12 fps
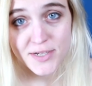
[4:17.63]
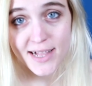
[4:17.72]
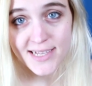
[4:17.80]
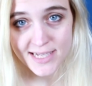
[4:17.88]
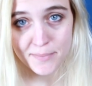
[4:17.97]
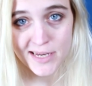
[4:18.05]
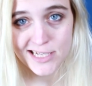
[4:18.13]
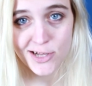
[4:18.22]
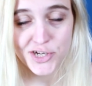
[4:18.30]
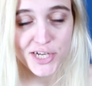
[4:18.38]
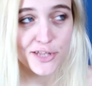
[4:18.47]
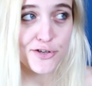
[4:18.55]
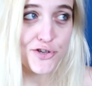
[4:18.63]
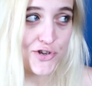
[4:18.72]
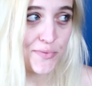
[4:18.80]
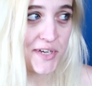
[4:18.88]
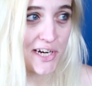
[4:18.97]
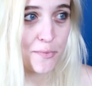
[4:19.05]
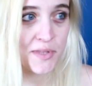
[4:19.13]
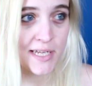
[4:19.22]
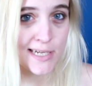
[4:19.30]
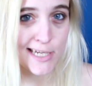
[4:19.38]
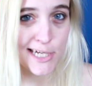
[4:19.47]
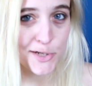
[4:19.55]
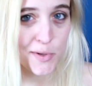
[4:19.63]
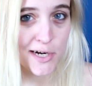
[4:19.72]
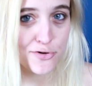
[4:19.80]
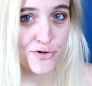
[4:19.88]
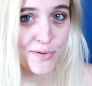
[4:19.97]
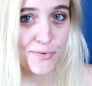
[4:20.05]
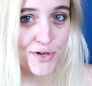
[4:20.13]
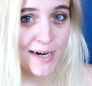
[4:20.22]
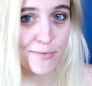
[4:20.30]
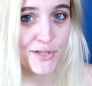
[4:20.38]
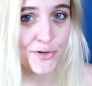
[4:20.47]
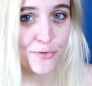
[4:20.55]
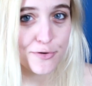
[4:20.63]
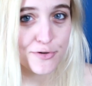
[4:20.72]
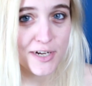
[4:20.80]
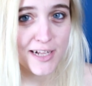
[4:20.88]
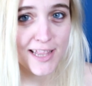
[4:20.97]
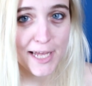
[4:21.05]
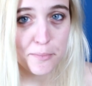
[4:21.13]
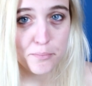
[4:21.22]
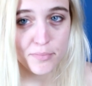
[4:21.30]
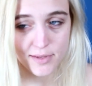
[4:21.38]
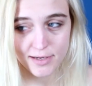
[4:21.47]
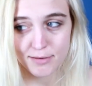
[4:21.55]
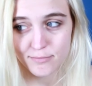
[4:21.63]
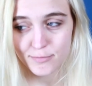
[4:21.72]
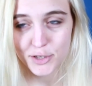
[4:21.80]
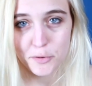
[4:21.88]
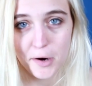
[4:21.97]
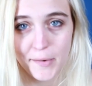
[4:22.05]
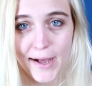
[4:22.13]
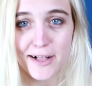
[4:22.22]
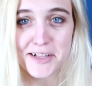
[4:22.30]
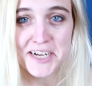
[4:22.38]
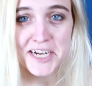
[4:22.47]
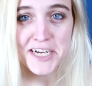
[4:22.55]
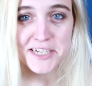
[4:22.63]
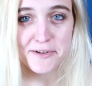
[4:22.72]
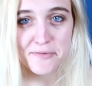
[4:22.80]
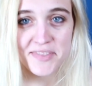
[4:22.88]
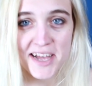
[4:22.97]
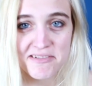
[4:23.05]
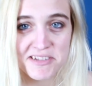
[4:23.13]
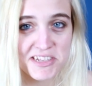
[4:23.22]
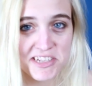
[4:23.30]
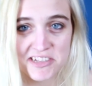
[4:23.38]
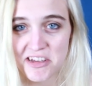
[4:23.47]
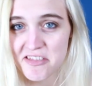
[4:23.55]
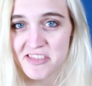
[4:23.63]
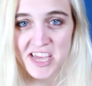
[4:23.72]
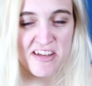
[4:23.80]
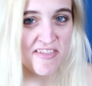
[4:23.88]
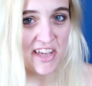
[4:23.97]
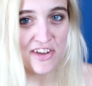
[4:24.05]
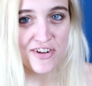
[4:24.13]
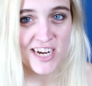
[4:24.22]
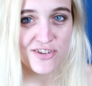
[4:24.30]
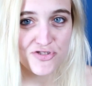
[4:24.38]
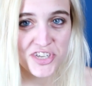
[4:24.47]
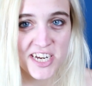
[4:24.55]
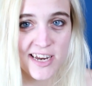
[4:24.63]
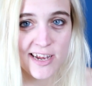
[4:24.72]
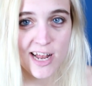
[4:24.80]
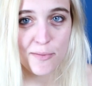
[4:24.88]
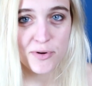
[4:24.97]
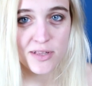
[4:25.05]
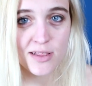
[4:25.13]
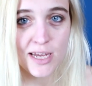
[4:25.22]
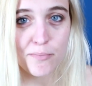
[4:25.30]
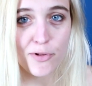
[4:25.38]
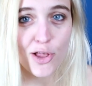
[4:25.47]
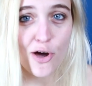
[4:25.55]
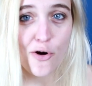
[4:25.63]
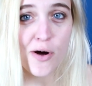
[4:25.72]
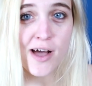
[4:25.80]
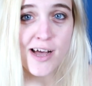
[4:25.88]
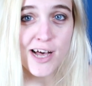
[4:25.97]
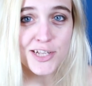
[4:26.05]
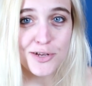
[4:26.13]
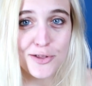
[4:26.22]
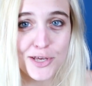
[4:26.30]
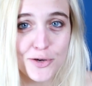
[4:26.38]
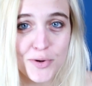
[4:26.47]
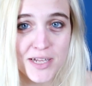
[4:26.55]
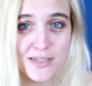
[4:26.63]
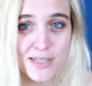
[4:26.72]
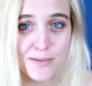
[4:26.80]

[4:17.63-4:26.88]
Tell Us Something is launching their YouTube channel, but they need to get to 100 subscribers in order to claim the URL. So if that's a thing that you're interested in, I'll put the link below so that you can